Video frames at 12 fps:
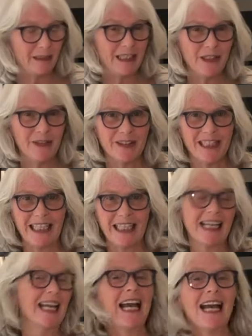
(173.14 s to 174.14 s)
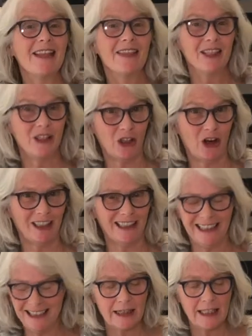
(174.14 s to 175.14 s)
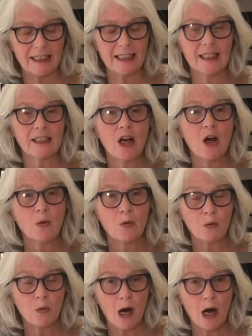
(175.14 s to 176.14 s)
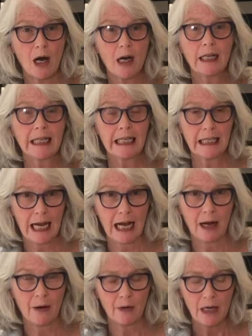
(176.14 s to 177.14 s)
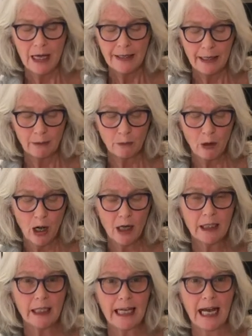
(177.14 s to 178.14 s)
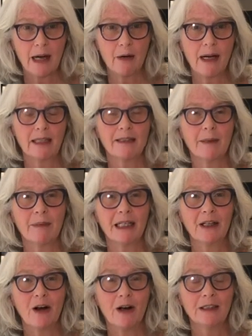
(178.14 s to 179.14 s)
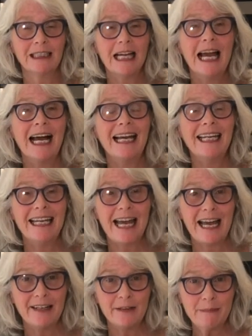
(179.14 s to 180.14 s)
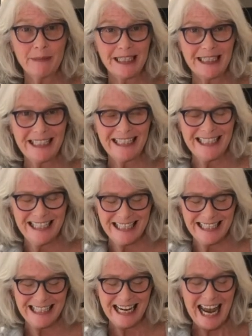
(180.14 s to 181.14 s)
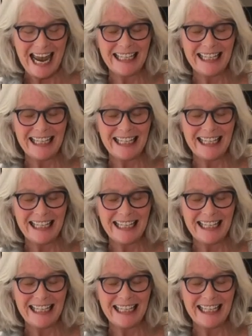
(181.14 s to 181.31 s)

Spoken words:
using the chocolate. This is raw cacao. Now, raw cacao has something called anandamide in it. And